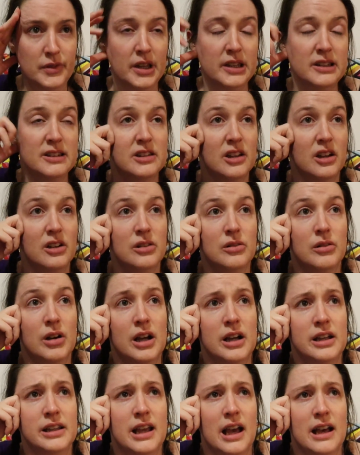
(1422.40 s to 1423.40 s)

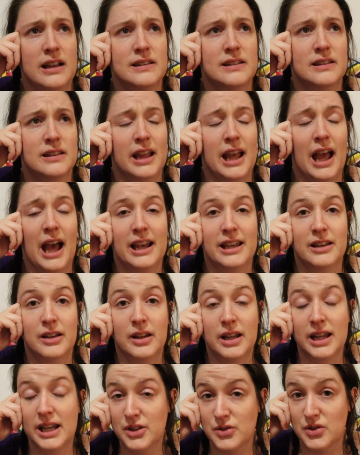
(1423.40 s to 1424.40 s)
So yes, they had,
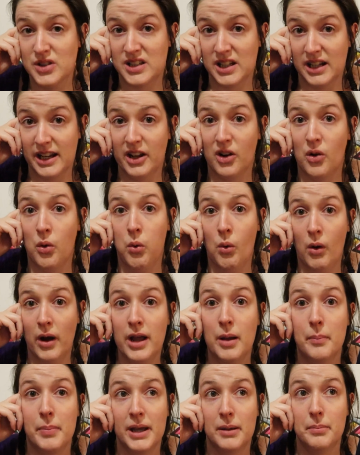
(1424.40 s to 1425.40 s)
interestingly,
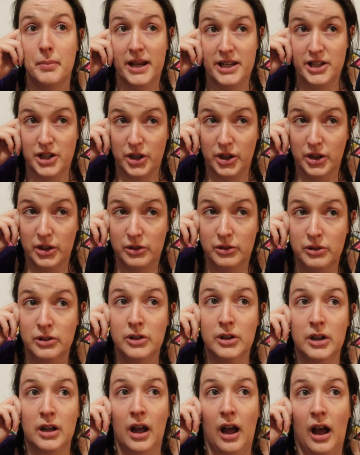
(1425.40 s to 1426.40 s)
quite a big menu.
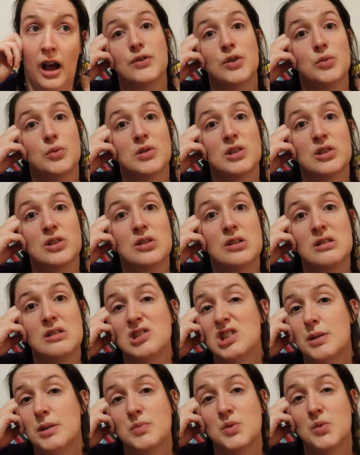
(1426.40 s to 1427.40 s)
The food was good, the
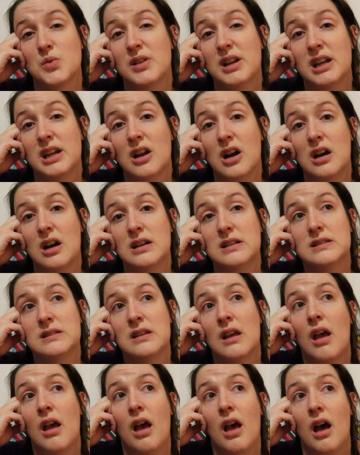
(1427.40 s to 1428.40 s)
chips were really
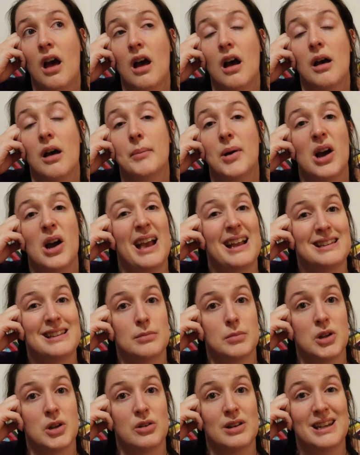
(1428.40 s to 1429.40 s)
nice. I had
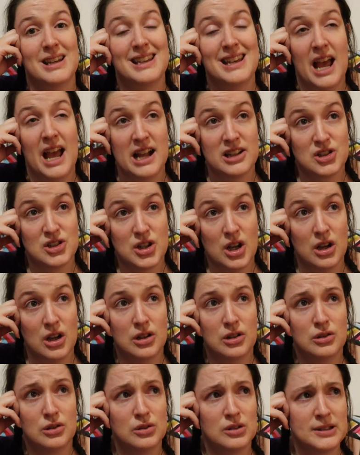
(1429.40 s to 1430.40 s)
some loaded
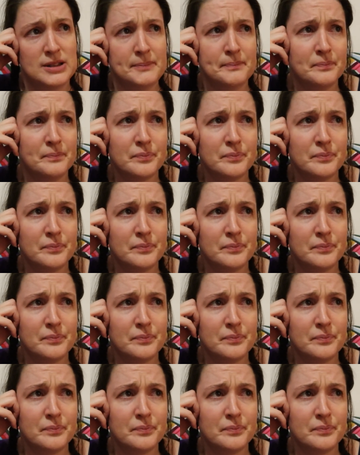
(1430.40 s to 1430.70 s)
nachos.